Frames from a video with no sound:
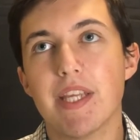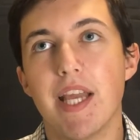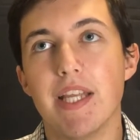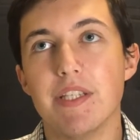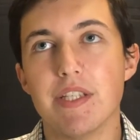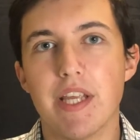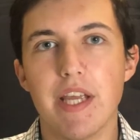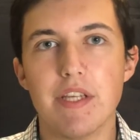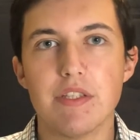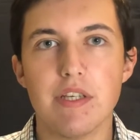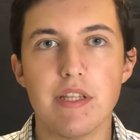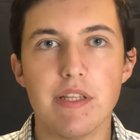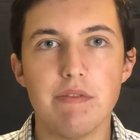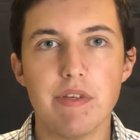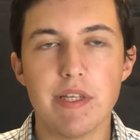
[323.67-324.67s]
education
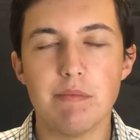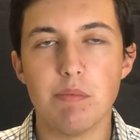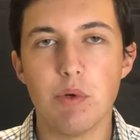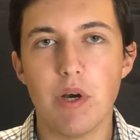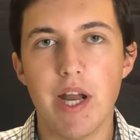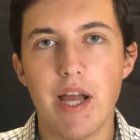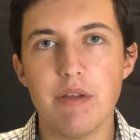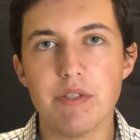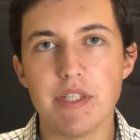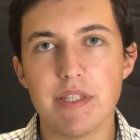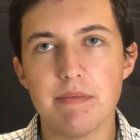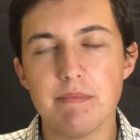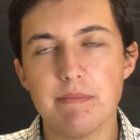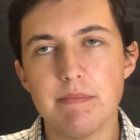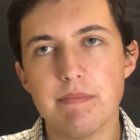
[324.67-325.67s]
and living in poor housing,
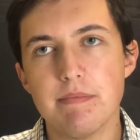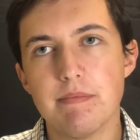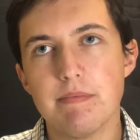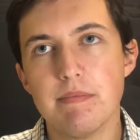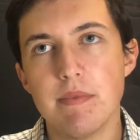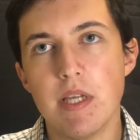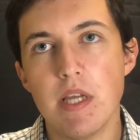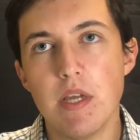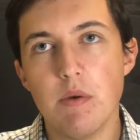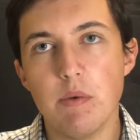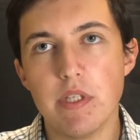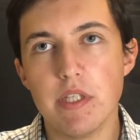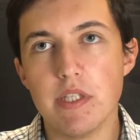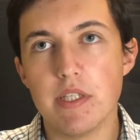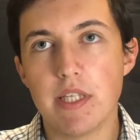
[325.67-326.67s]

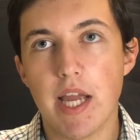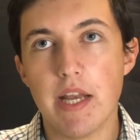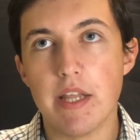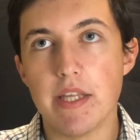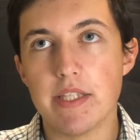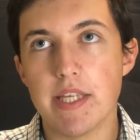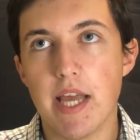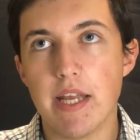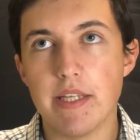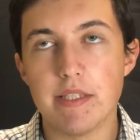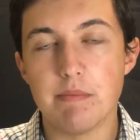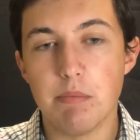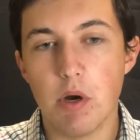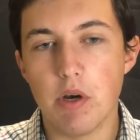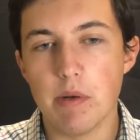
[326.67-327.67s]
which is kind of the
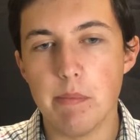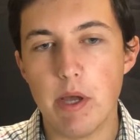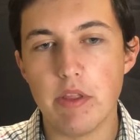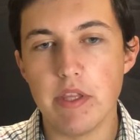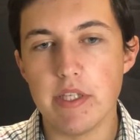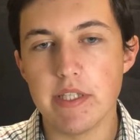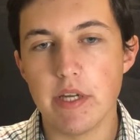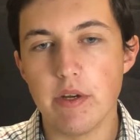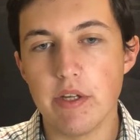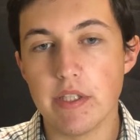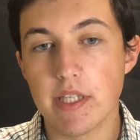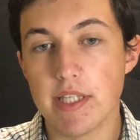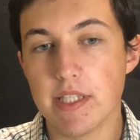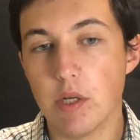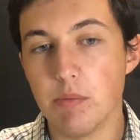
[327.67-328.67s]
saddest part about these areas,
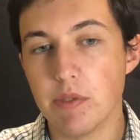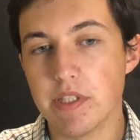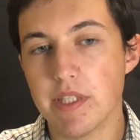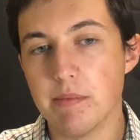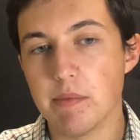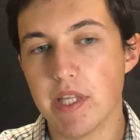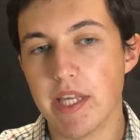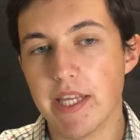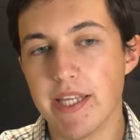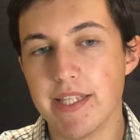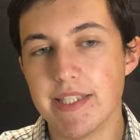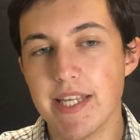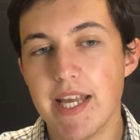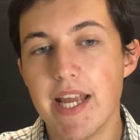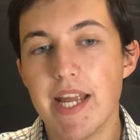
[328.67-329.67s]
because it almost seems like
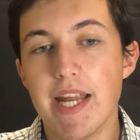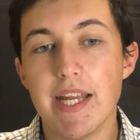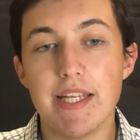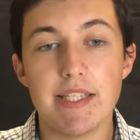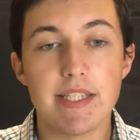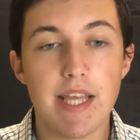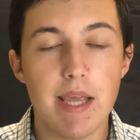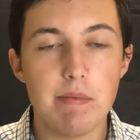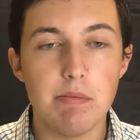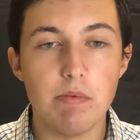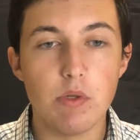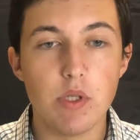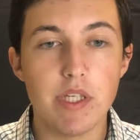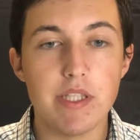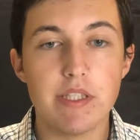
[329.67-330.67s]
it's
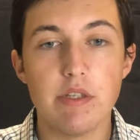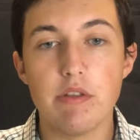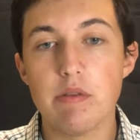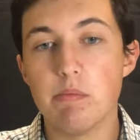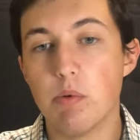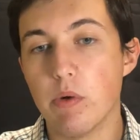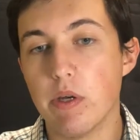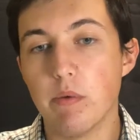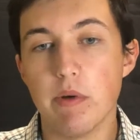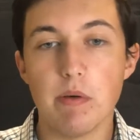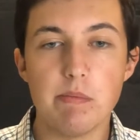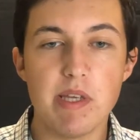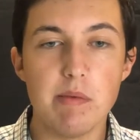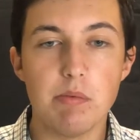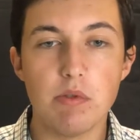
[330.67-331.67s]
inescapable until the point where
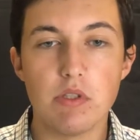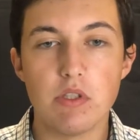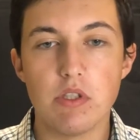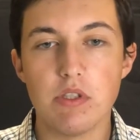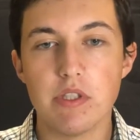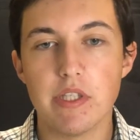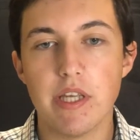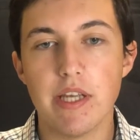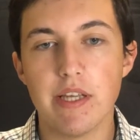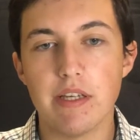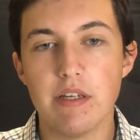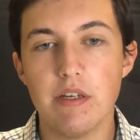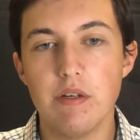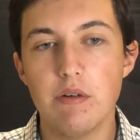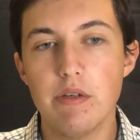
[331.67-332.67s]
people start
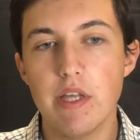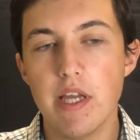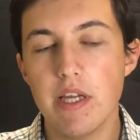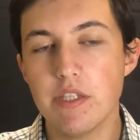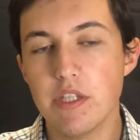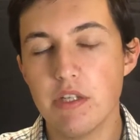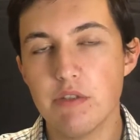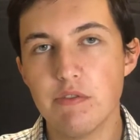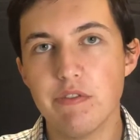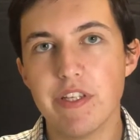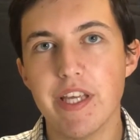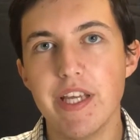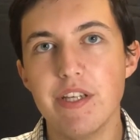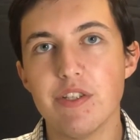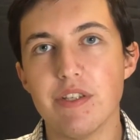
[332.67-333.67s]
saying, oh yeah,
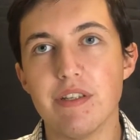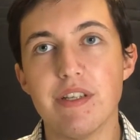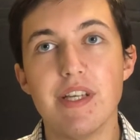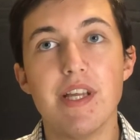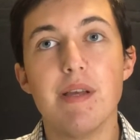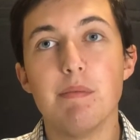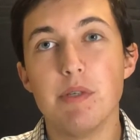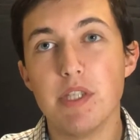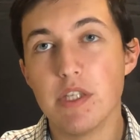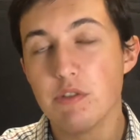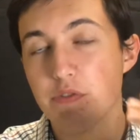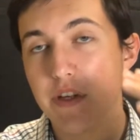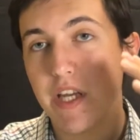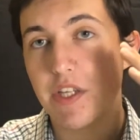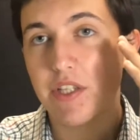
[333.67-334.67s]
gentrification. But
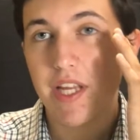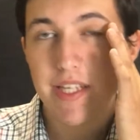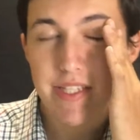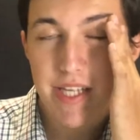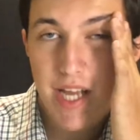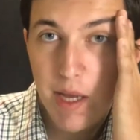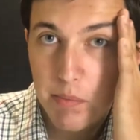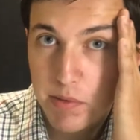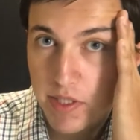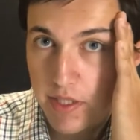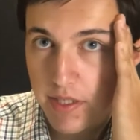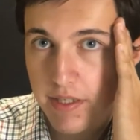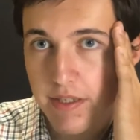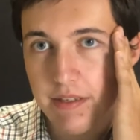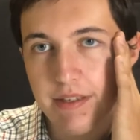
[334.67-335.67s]
gentrification has the
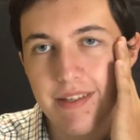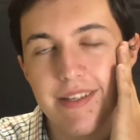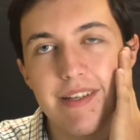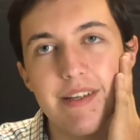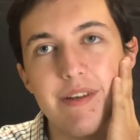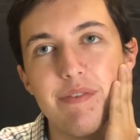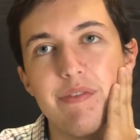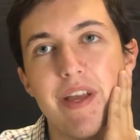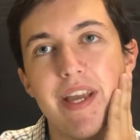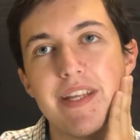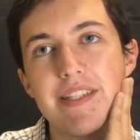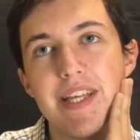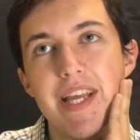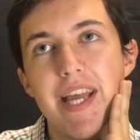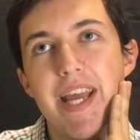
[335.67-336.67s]
opposite
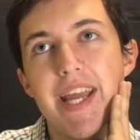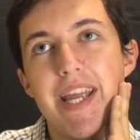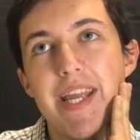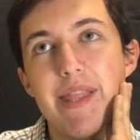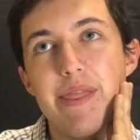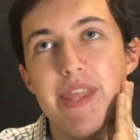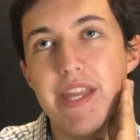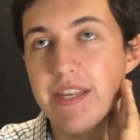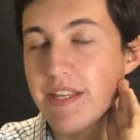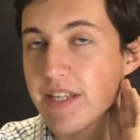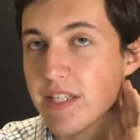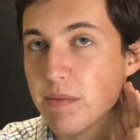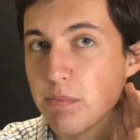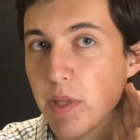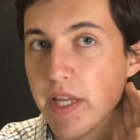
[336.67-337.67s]
effect. It then
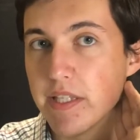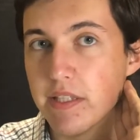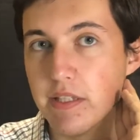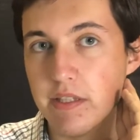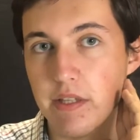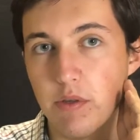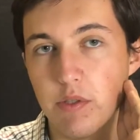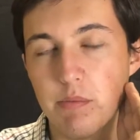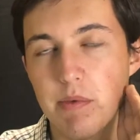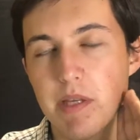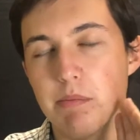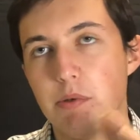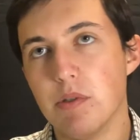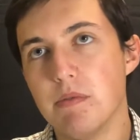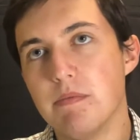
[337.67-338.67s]
displaces those
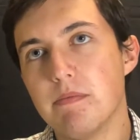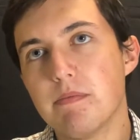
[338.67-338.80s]
people.